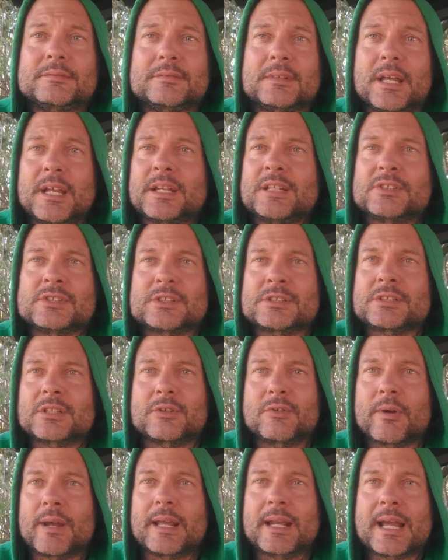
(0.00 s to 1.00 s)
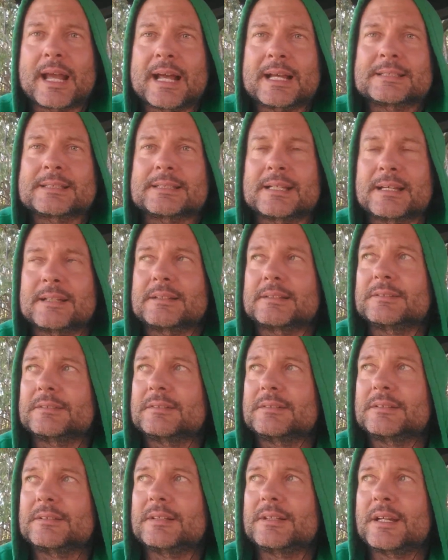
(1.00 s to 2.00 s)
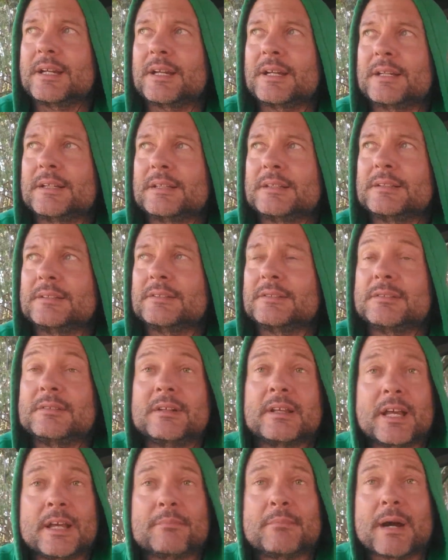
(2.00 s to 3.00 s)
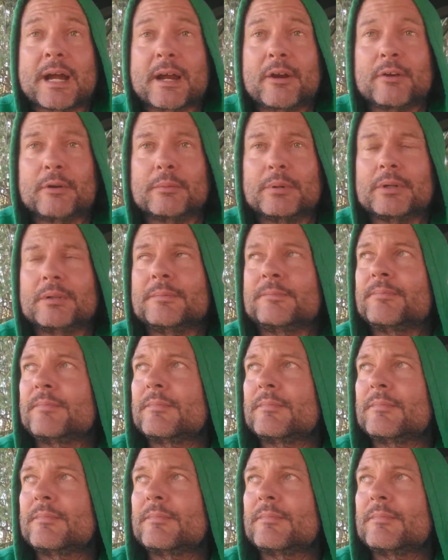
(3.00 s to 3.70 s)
it's just a great asset and admirable.